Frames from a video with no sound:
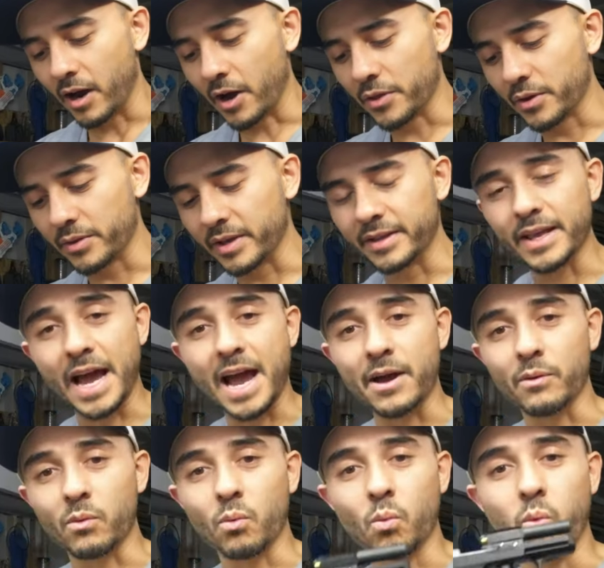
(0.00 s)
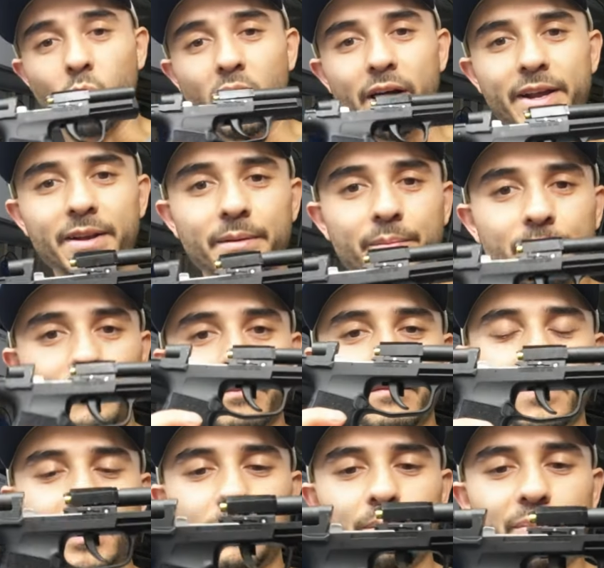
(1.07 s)
Other than that, one
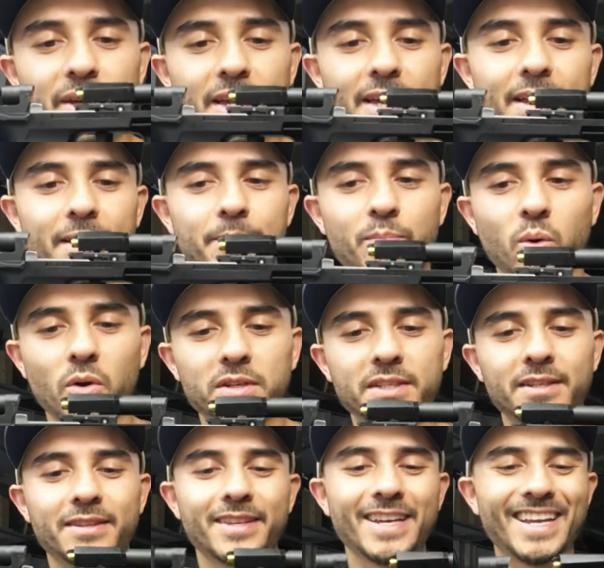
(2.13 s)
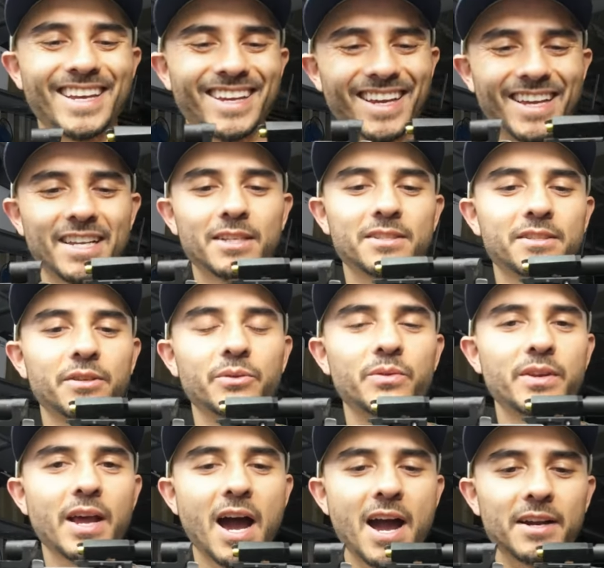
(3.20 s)
big important thing is to
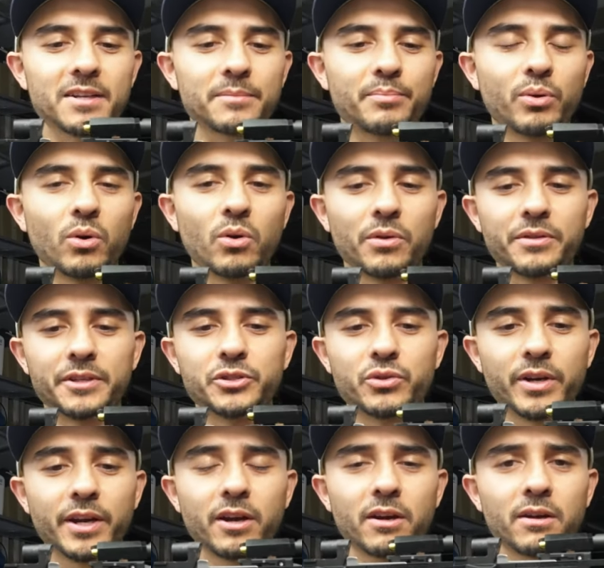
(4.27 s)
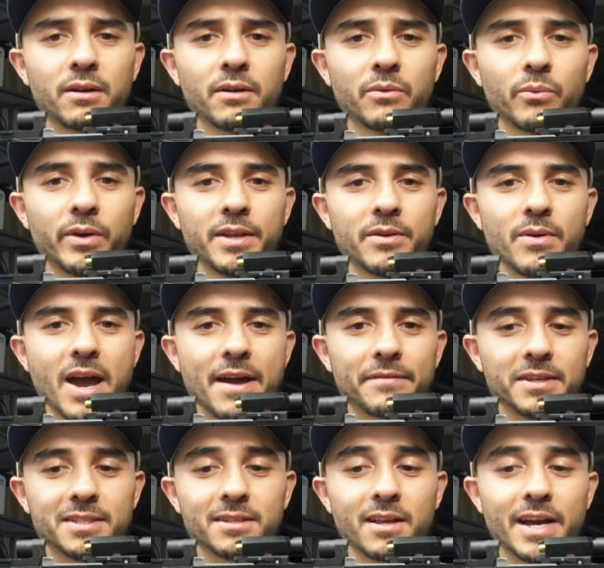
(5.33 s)
not pull the trigger when you
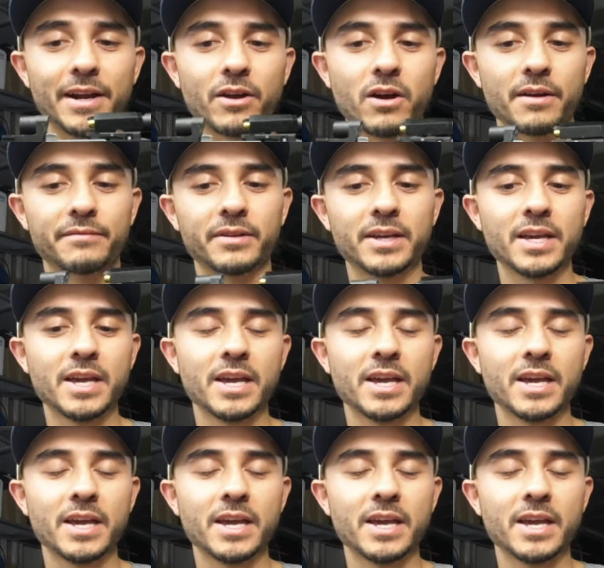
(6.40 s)
have the slide off.